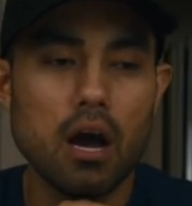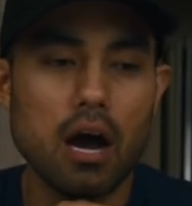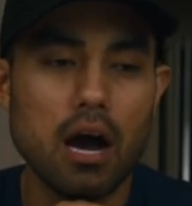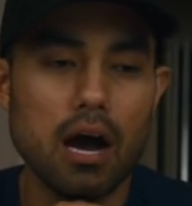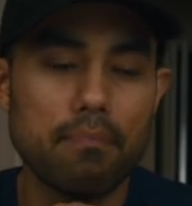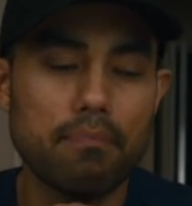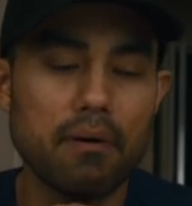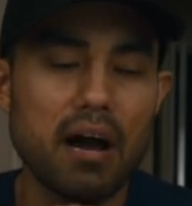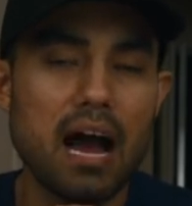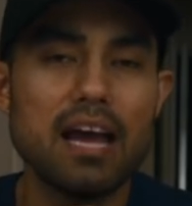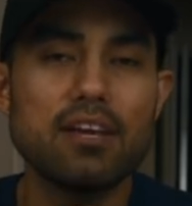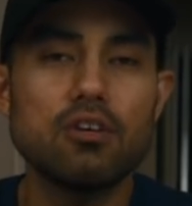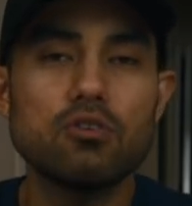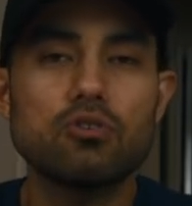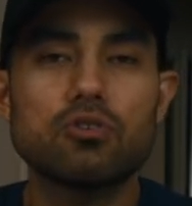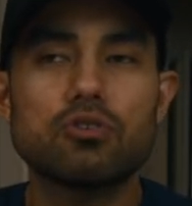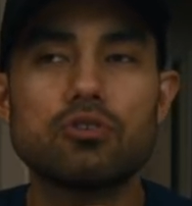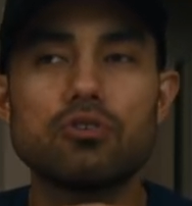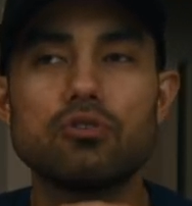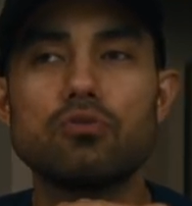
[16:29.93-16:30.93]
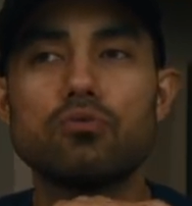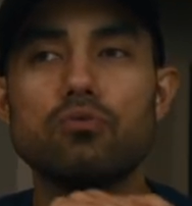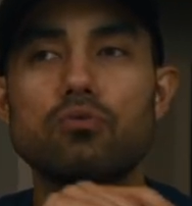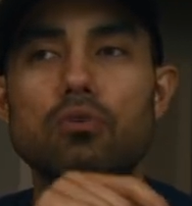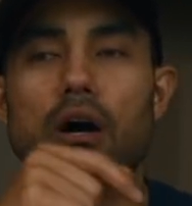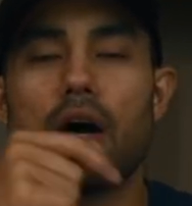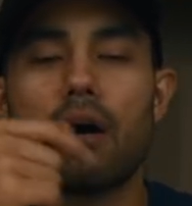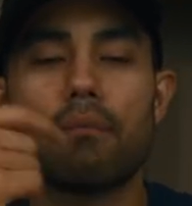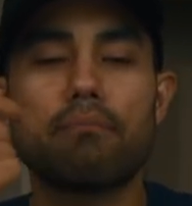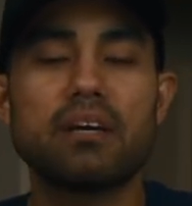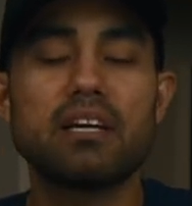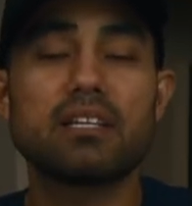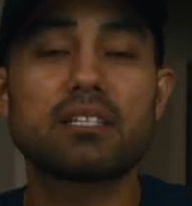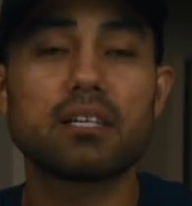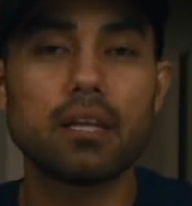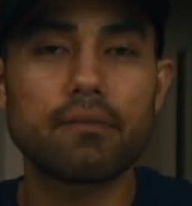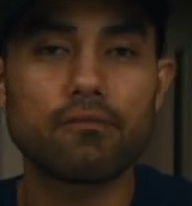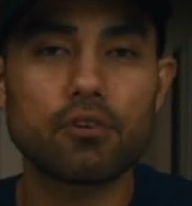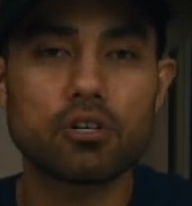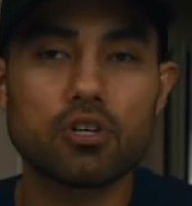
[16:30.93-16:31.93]
Uh, but I used to uh, be a
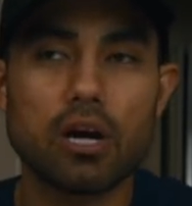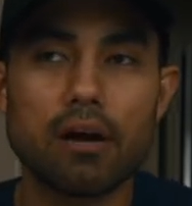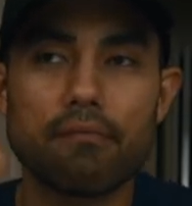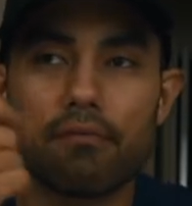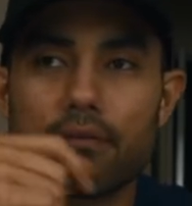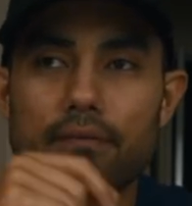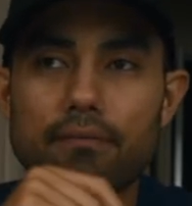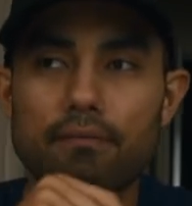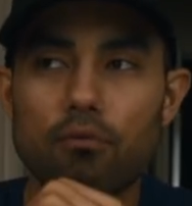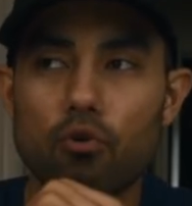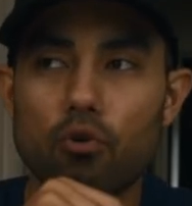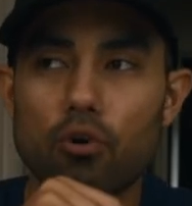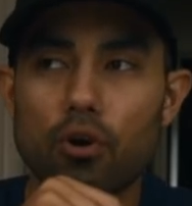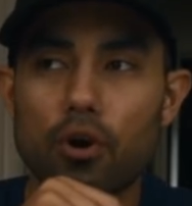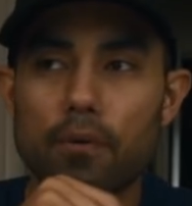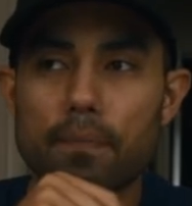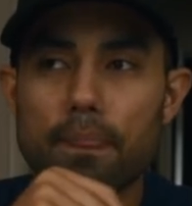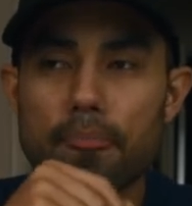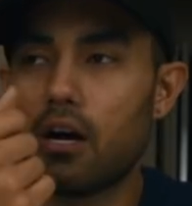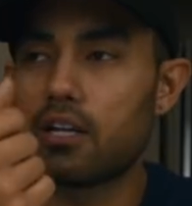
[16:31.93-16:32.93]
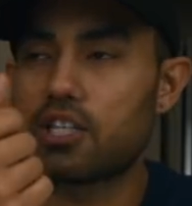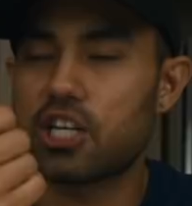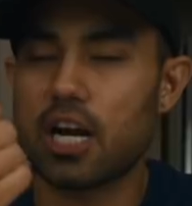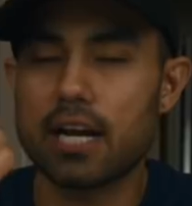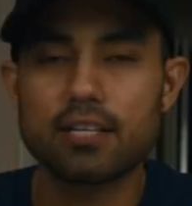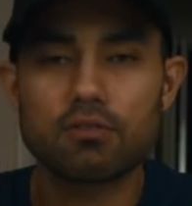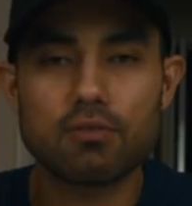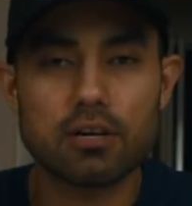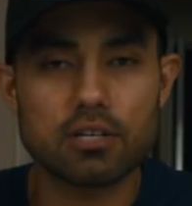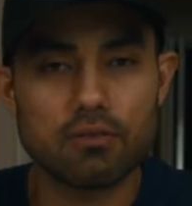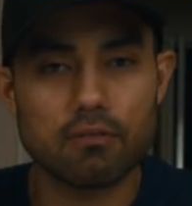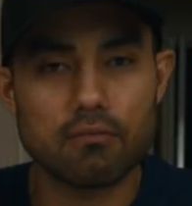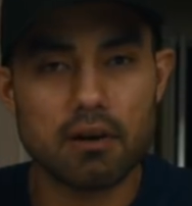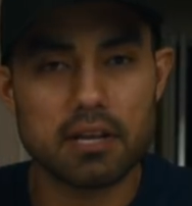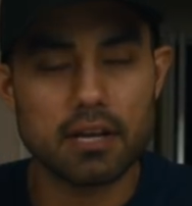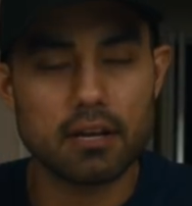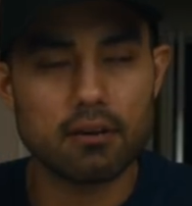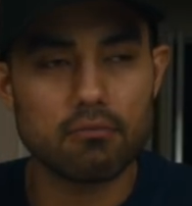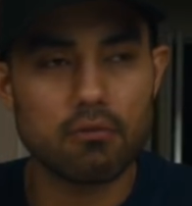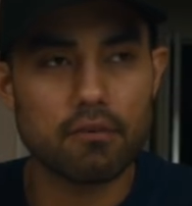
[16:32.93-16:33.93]
delivery driver for a Chinese restaurant
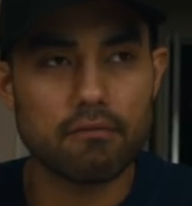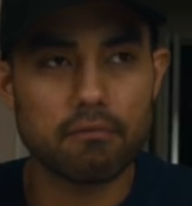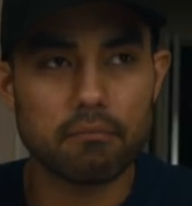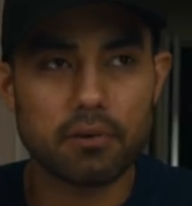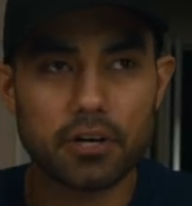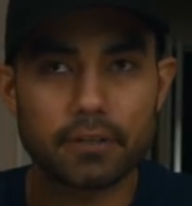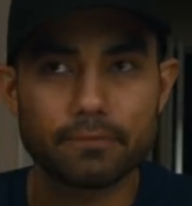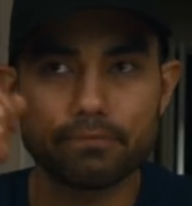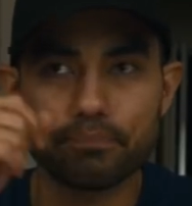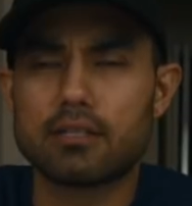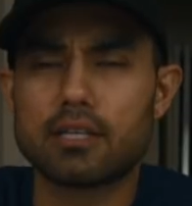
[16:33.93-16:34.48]
right down the road from here.